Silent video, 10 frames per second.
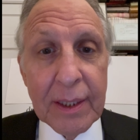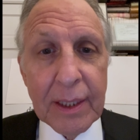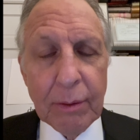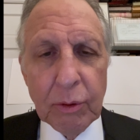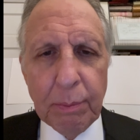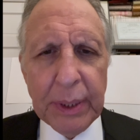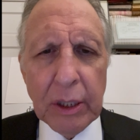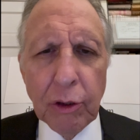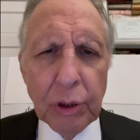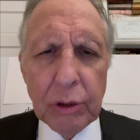it would be
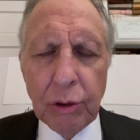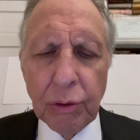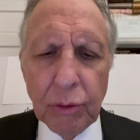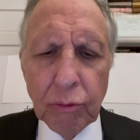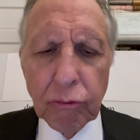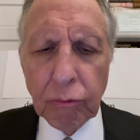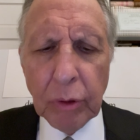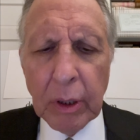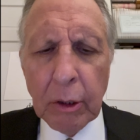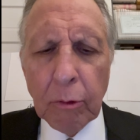good to
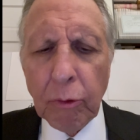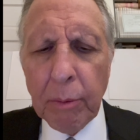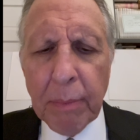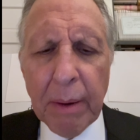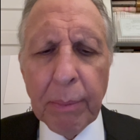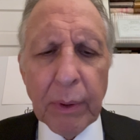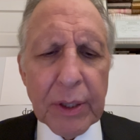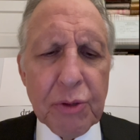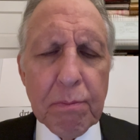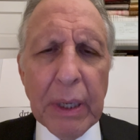remember
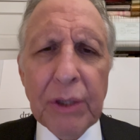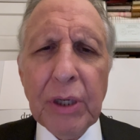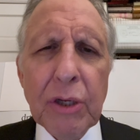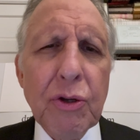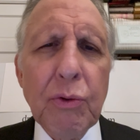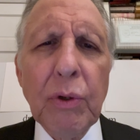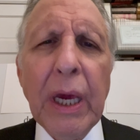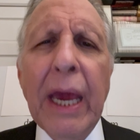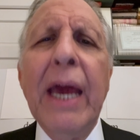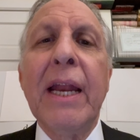as much as you can